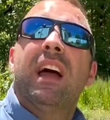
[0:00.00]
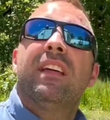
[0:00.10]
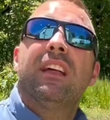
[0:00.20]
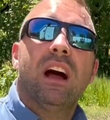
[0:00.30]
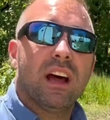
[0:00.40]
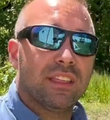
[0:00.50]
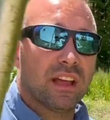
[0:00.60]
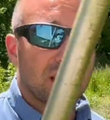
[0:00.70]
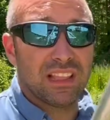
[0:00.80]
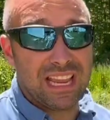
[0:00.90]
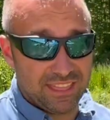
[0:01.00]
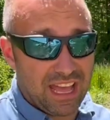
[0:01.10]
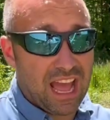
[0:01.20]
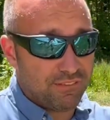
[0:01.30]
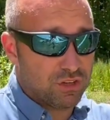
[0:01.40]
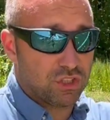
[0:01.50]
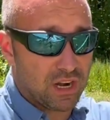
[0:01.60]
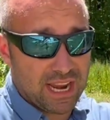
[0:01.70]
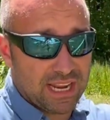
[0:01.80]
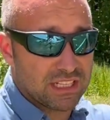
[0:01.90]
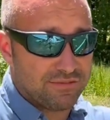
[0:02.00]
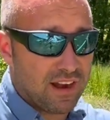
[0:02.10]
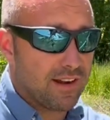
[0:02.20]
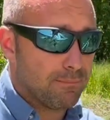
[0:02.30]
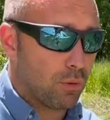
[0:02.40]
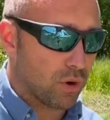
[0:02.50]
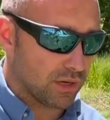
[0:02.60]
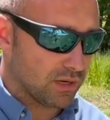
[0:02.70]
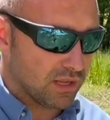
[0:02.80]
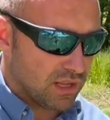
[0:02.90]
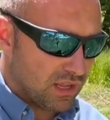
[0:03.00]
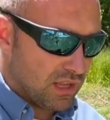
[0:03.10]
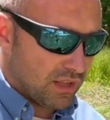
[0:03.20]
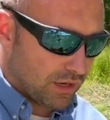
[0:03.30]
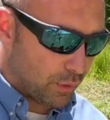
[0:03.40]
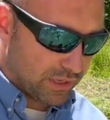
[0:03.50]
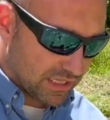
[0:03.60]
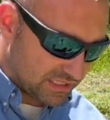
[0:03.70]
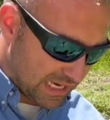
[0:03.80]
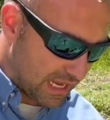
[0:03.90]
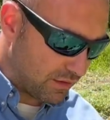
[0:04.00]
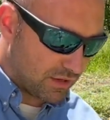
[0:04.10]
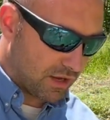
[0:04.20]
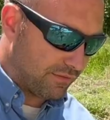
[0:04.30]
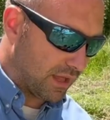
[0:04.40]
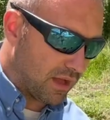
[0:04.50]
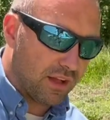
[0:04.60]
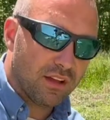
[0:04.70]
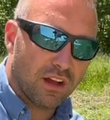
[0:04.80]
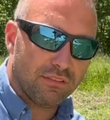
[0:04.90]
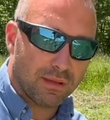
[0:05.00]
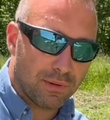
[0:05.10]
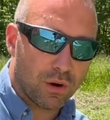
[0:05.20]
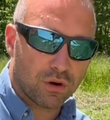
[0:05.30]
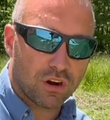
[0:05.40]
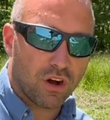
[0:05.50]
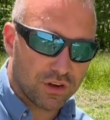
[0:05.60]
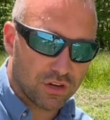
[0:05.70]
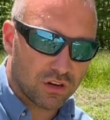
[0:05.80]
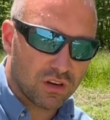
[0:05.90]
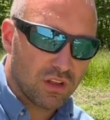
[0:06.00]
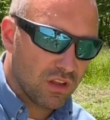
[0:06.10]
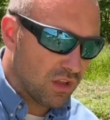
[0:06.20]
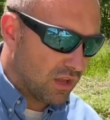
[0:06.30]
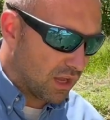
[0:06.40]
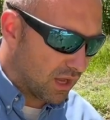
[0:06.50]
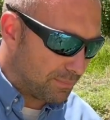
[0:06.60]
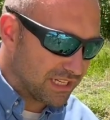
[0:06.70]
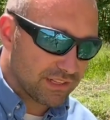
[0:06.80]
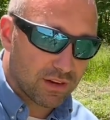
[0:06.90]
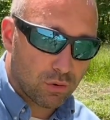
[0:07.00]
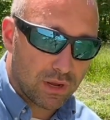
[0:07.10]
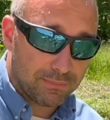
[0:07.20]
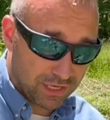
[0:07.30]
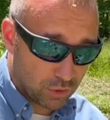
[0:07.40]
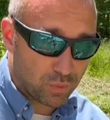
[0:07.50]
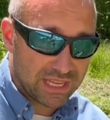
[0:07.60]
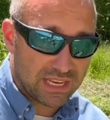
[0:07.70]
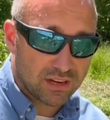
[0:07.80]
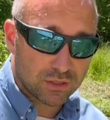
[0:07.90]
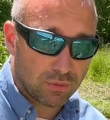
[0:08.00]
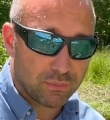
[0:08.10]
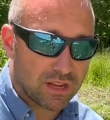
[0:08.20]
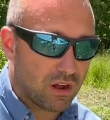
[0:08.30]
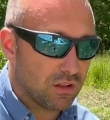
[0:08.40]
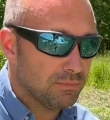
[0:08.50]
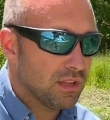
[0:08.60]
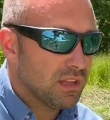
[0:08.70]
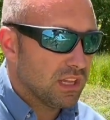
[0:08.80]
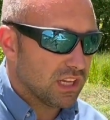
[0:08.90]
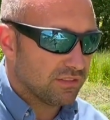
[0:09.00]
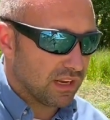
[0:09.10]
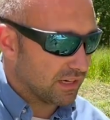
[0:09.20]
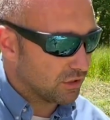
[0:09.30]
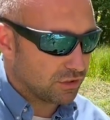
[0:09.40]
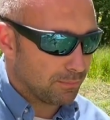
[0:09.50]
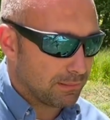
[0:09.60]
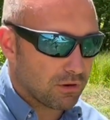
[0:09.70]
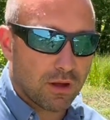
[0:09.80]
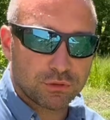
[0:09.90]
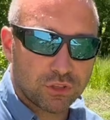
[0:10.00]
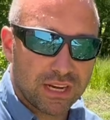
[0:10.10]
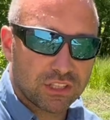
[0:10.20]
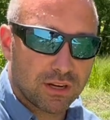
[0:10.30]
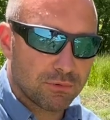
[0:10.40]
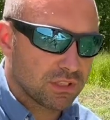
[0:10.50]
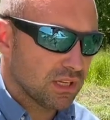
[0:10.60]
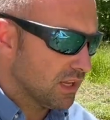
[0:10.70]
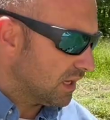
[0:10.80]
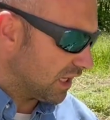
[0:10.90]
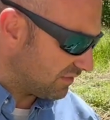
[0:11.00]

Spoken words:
the length to have your string is very important. Knowing the sound of the motor on your piece of equipment, your weed eater is what we call them, I know some people call them string trimmers, is